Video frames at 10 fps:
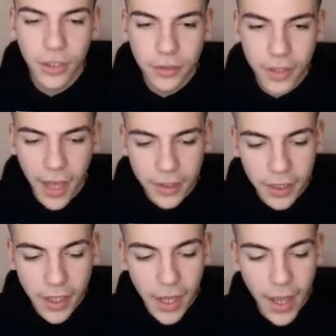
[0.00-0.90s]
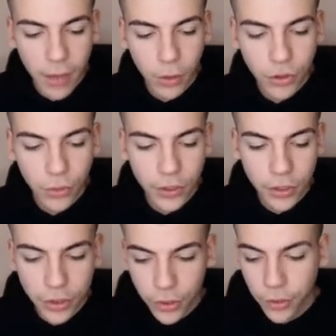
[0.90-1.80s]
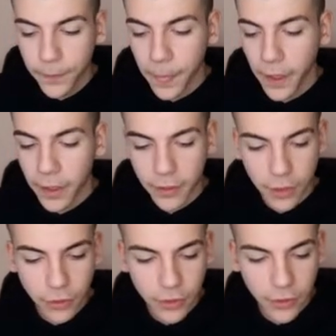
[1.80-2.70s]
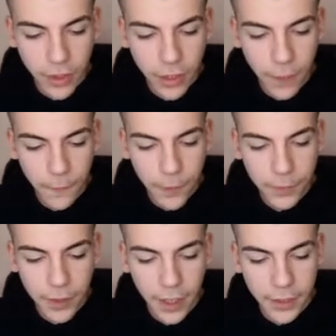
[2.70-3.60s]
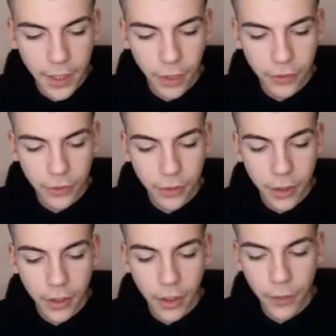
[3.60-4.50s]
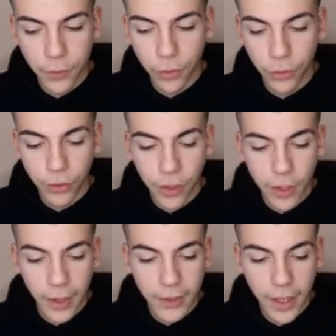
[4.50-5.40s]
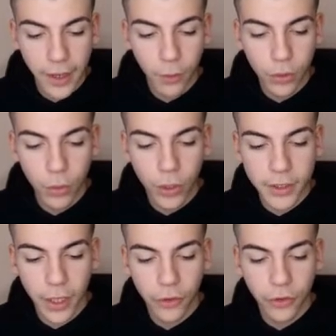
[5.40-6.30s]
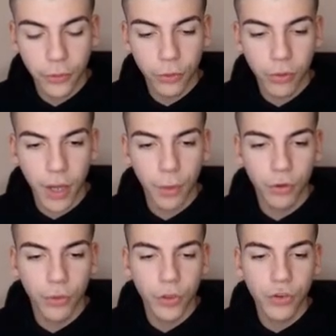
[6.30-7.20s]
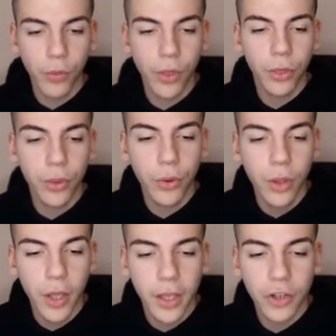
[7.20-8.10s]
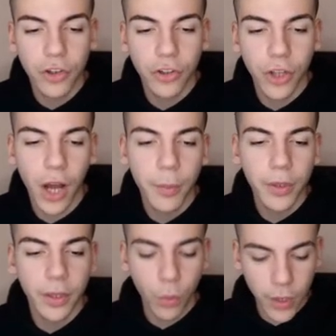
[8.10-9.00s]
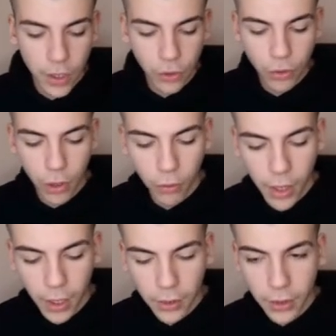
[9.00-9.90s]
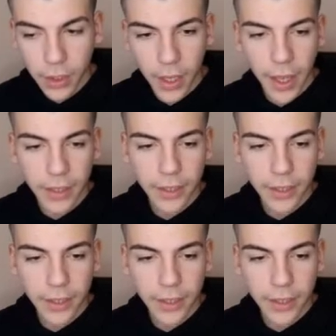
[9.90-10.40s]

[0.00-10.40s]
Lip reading: that, and what you want to do is, as you can see, it got 59,000 views and they have only 1,000 subscribers. So what you want to do is just copy the video URL, and then you